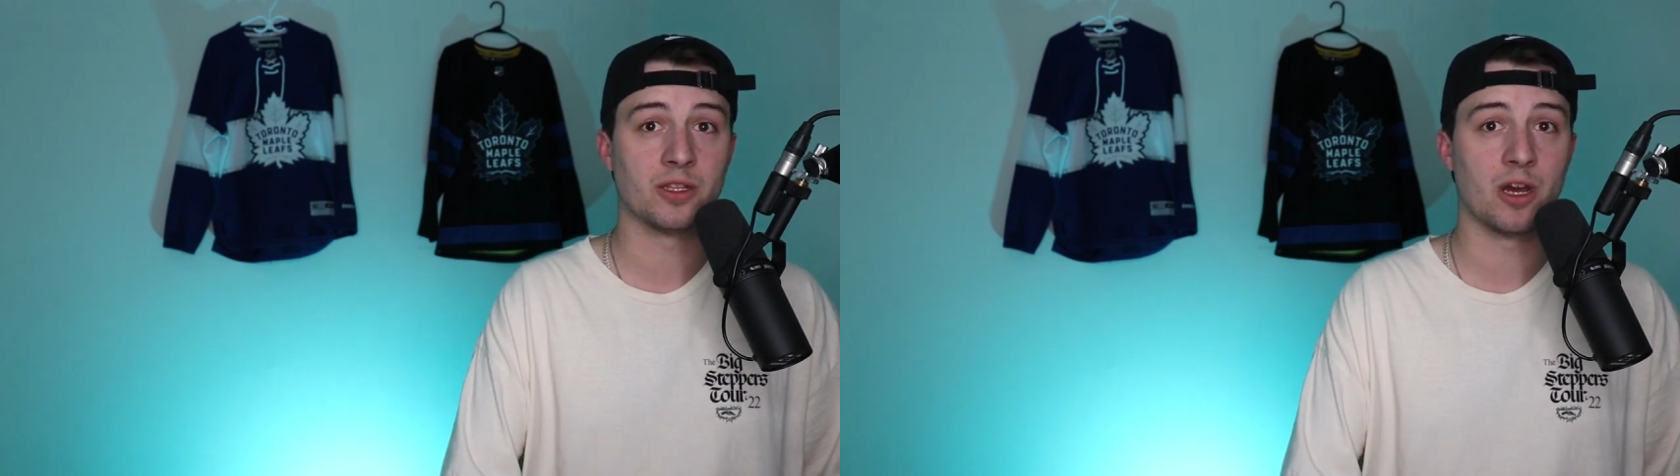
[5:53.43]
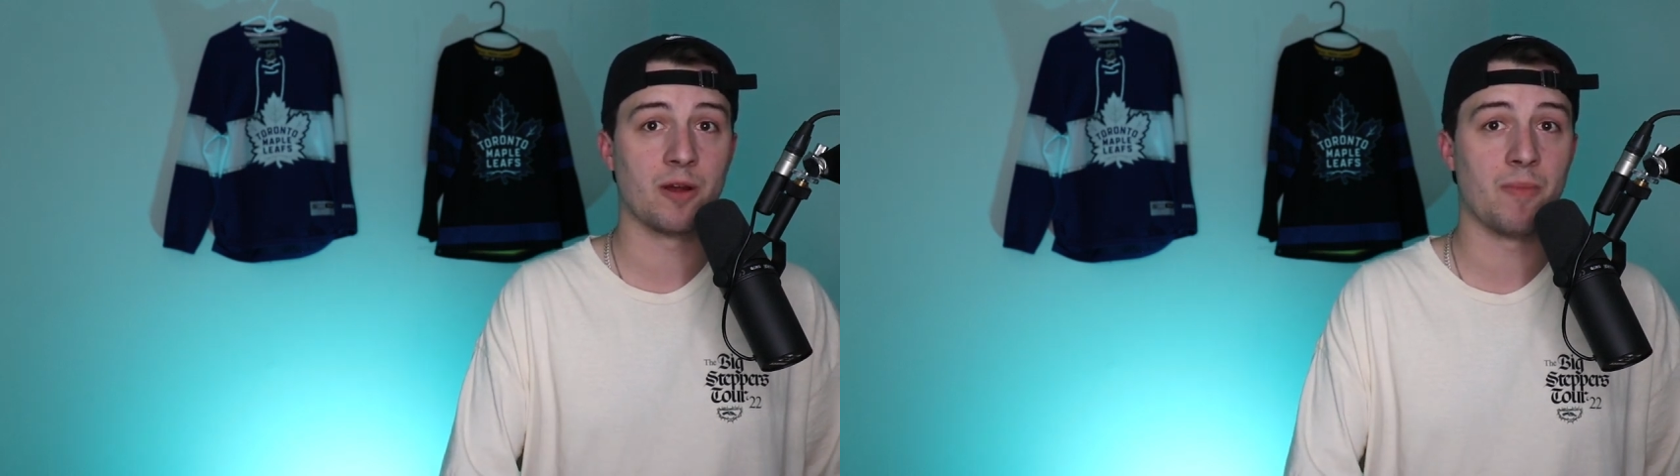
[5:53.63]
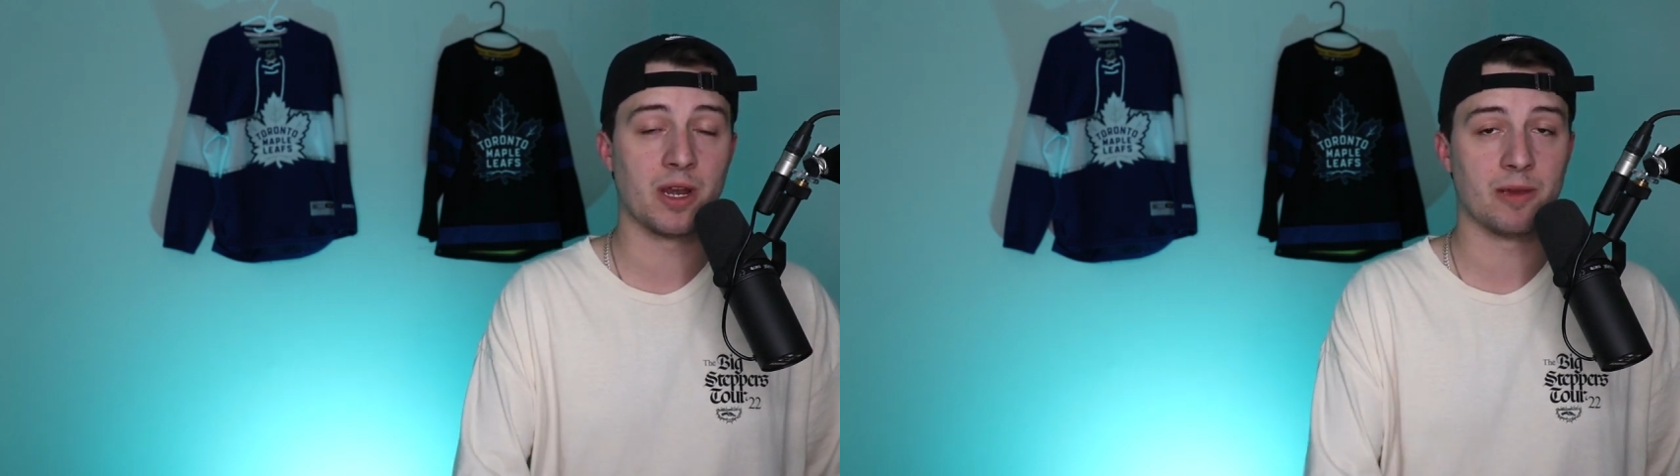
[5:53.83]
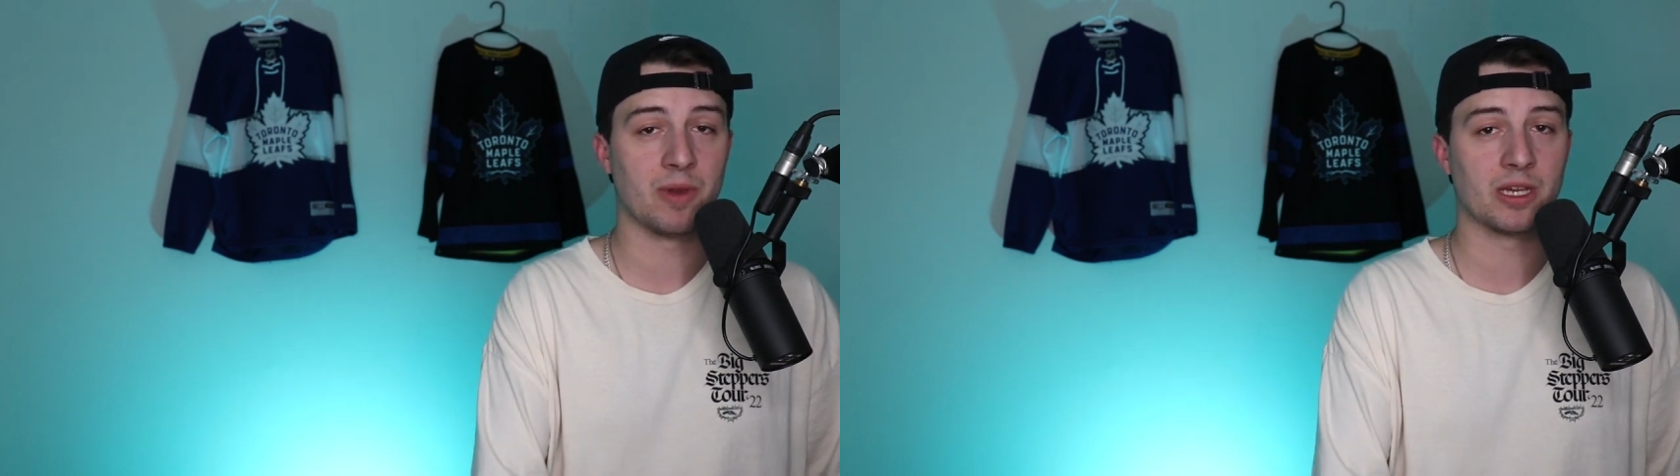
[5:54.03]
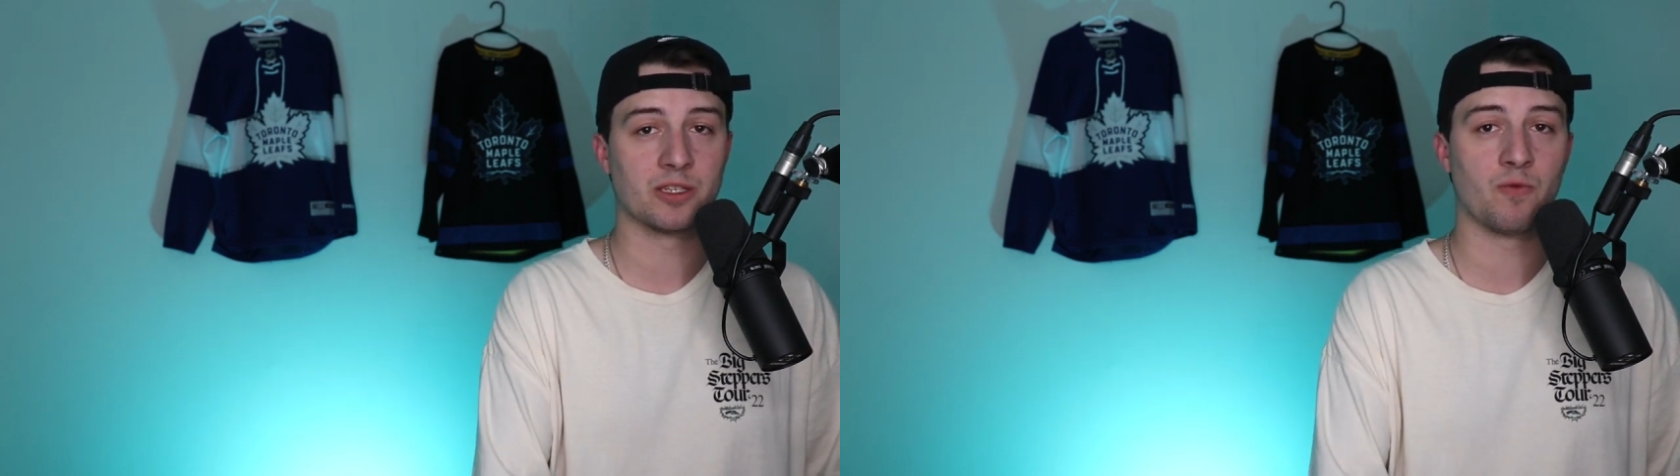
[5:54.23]
ton of money.
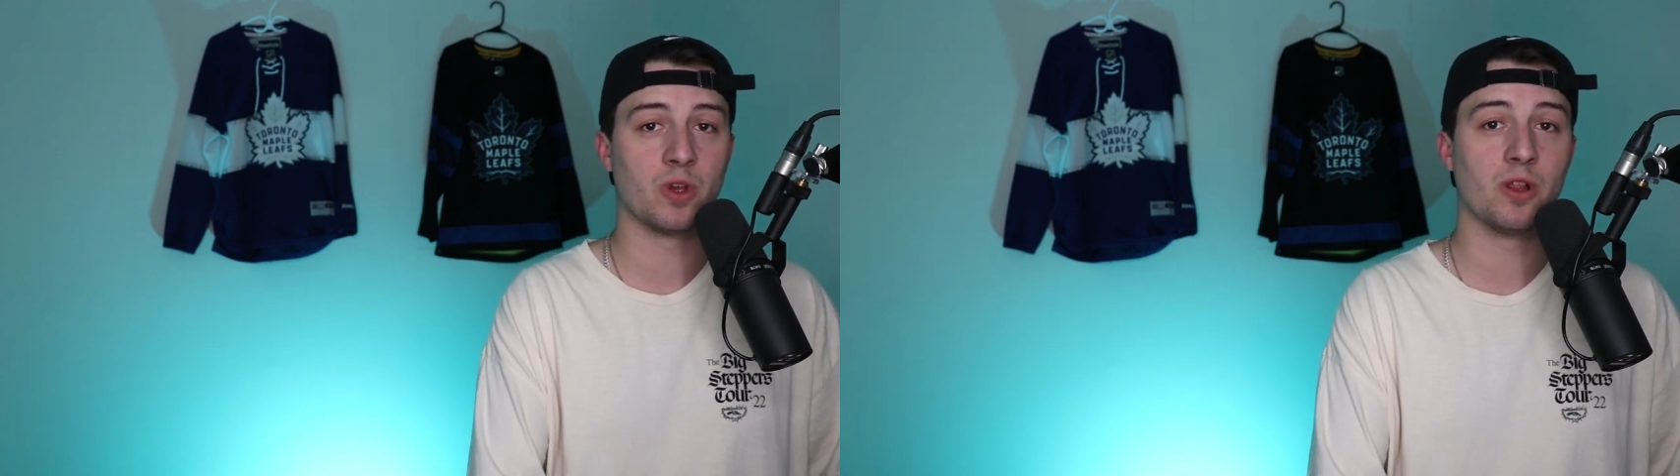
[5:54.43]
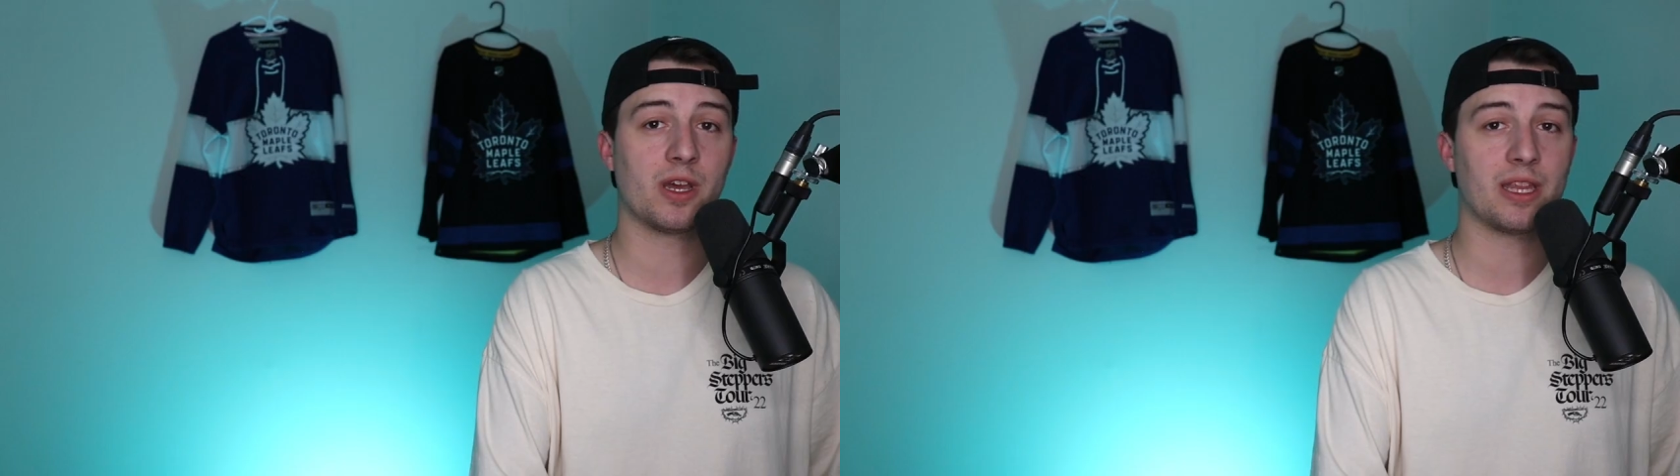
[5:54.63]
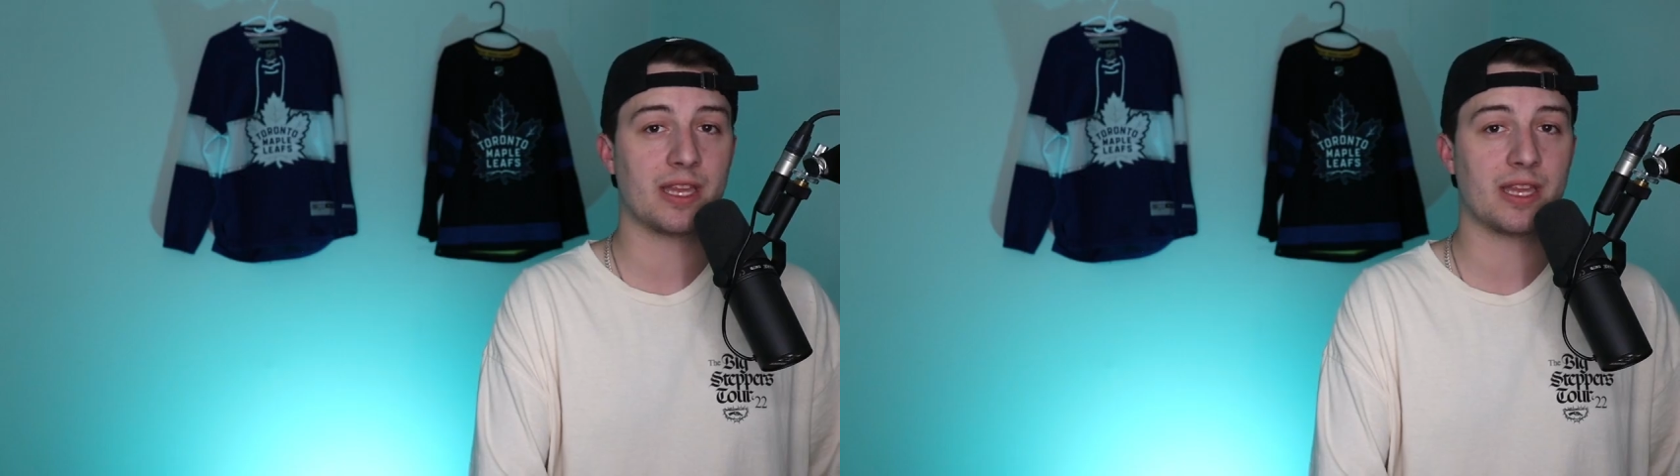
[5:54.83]
Because if we look at the